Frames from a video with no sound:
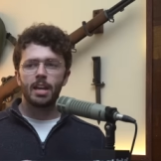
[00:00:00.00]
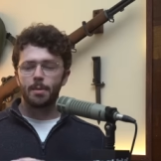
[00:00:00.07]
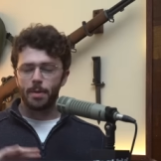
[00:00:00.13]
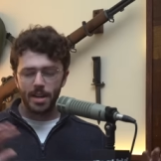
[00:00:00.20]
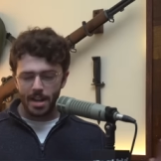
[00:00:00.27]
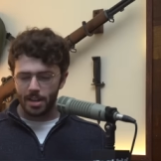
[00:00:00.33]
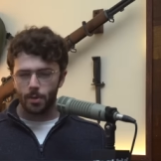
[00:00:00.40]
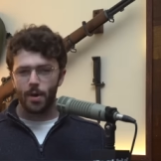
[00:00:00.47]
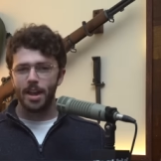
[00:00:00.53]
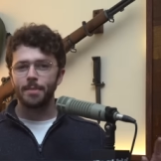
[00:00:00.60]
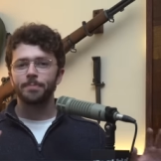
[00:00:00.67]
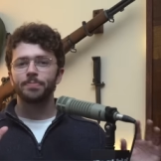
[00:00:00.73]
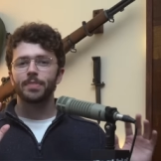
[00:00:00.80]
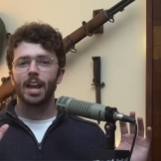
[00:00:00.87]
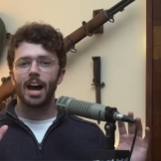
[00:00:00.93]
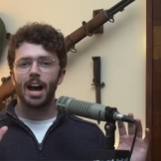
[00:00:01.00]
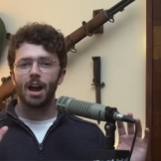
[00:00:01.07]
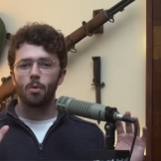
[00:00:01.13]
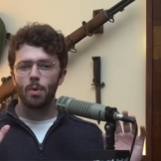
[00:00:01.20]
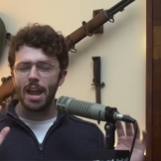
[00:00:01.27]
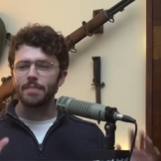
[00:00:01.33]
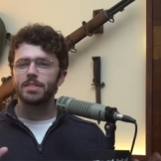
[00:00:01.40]
But anyway,
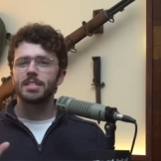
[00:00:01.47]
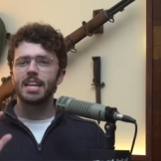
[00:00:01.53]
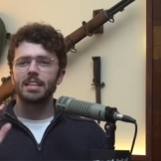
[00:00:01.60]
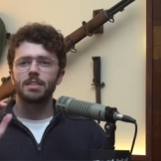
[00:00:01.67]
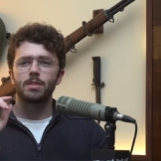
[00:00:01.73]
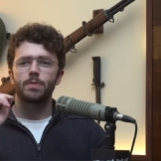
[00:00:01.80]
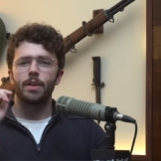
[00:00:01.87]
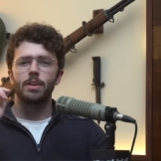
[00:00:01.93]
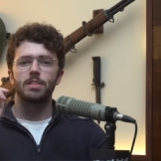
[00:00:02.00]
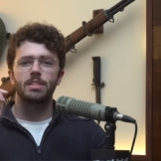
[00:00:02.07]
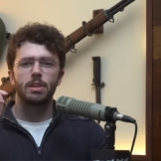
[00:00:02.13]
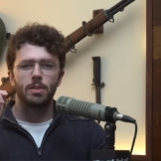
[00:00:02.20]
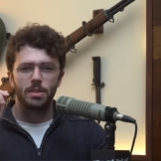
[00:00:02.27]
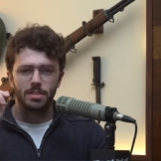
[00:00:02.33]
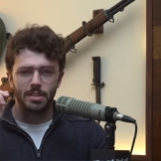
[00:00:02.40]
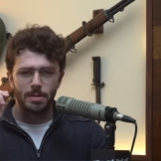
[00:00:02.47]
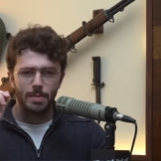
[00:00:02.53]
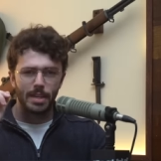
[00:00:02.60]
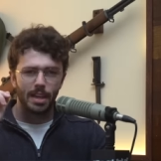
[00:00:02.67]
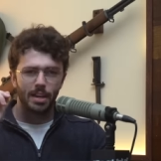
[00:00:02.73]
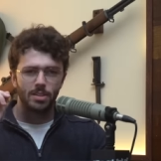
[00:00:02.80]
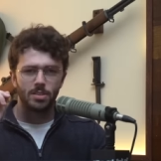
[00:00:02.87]
uh, we have to take this very seriously
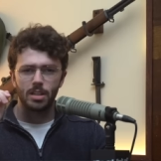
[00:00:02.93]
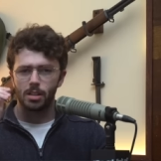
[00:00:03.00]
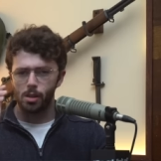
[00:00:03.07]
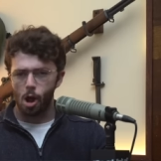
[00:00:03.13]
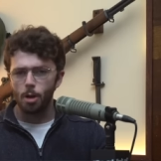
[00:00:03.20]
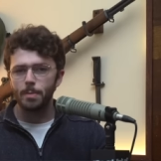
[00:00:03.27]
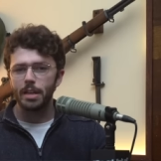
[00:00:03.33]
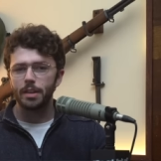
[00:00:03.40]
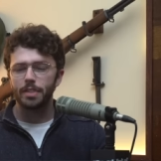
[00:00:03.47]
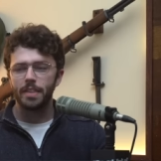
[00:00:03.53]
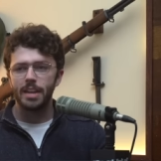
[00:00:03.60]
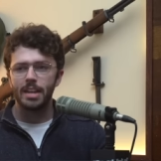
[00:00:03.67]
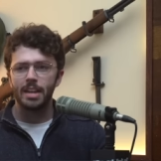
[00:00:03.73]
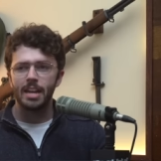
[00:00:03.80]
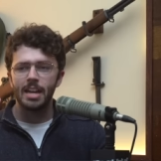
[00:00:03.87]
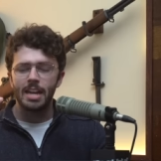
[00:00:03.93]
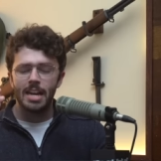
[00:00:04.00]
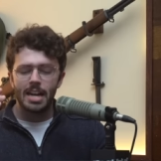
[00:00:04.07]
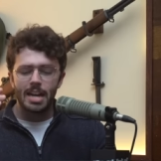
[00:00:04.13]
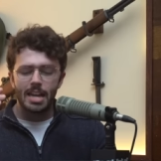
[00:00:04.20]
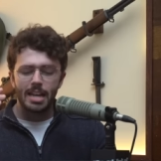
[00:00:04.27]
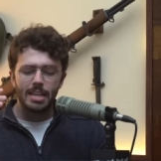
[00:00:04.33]
because the alarming thing
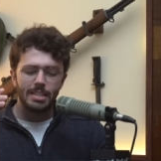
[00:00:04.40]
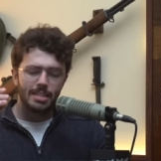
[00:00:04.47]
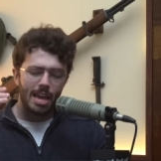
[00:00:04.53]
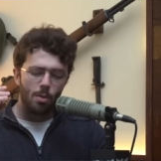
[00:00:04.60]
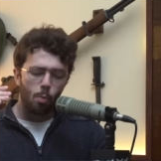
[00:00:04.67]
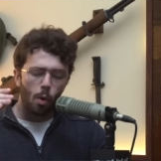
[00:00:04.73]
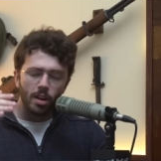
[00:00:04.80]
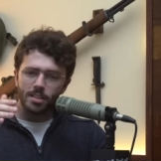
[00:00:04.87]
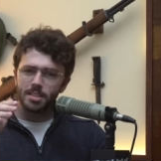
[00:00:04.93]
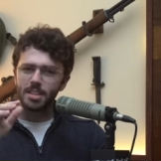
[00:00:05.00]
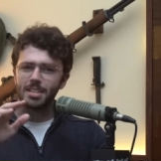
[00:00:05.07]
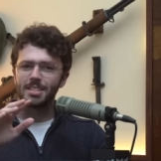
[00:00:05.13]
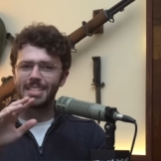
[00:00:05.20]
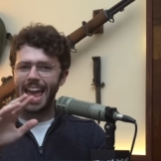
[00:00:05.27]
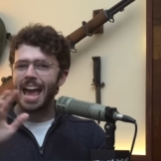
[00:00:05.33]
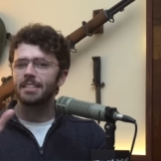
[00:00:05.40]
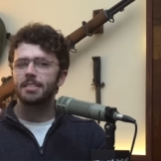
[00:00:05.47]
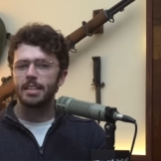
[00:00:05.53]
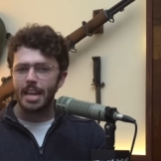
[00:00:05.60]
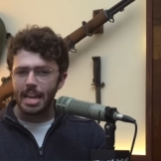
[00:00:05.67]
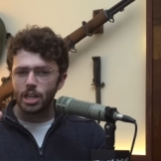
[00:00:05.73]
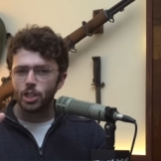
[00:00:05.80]
is that once
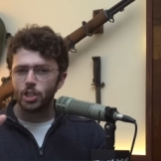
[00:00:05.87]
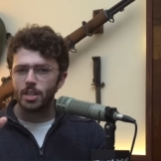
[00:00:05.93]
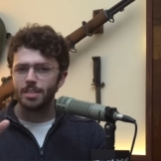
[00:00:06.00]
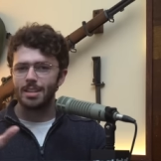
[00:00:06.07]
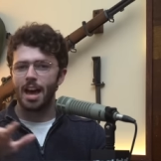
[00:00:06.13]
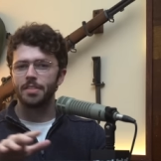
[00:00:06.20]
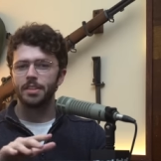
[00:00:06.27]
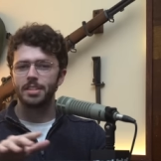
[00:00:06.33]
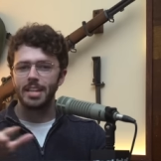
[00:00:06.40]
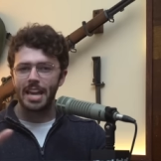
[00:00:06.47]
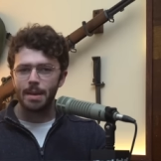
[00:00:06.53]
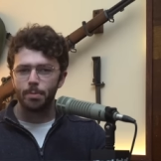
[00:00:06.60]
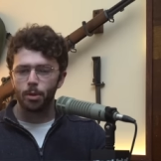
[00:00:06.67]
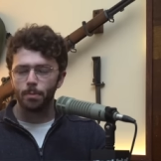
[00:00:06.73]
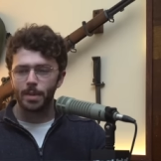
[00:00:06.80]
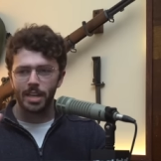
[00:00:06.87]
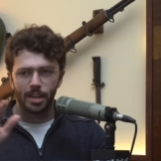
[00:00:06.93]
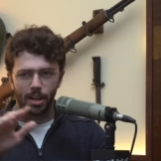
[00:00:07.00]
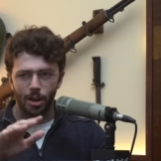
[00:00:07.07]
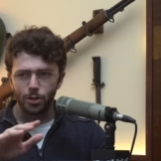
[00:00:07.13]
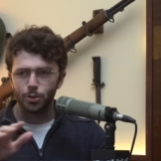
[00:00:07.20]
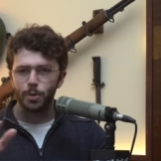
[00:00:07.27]
assassination is on the table in a
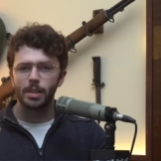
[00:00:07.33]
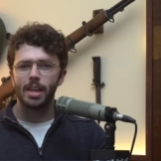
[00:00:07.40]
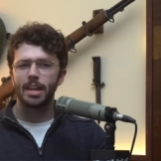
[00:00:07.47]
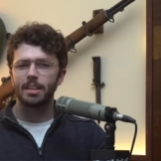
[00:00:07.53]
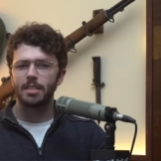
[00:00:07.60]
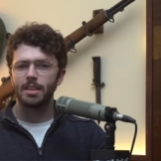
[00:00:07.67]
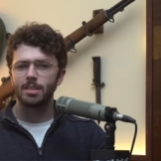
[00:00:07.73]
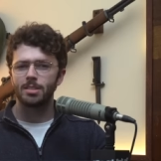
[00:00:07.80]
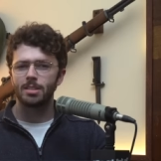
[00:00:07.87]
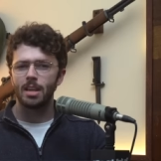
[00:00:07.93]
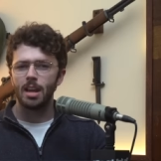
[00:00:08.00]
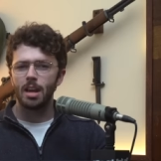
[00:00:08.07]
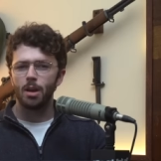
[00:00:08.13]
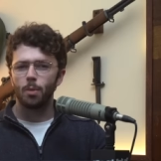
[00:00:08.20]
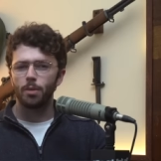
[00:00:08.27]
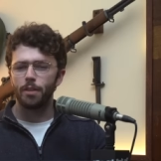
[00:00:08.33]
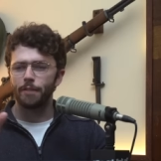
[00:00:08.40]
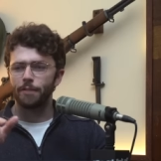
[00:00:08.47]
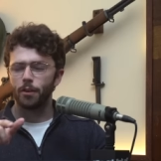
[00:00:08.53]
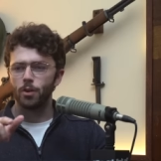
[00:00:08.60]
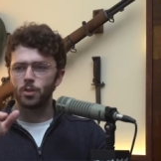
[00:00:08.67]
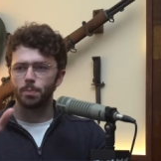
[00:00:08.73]
country like this, with the
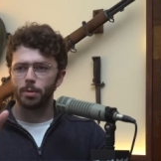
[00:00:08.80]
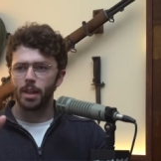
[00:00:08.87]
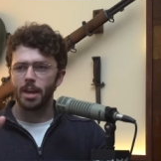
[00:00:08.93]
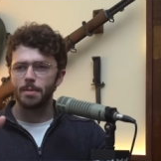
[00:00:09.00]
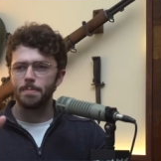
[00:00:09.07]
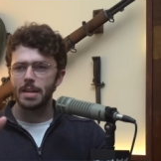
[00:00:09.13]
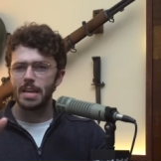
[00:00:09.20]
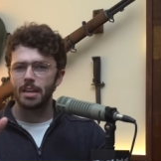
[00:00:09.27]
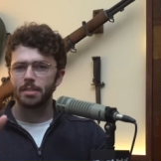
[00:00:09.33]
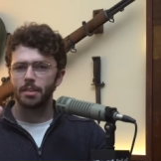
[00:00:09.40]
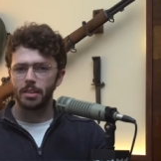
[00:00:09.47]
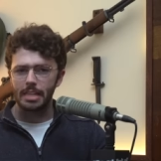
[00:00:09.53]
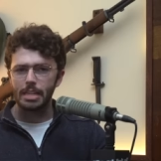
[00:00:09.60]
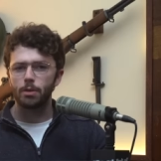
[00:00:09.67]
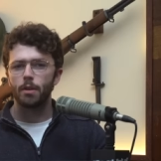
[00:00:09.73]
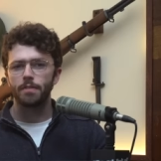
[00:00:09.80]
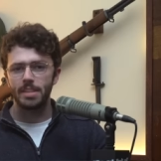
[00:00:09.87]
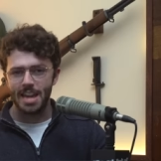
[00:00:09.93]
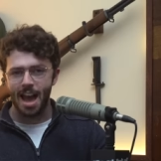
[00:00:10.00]
first blood being the leader of the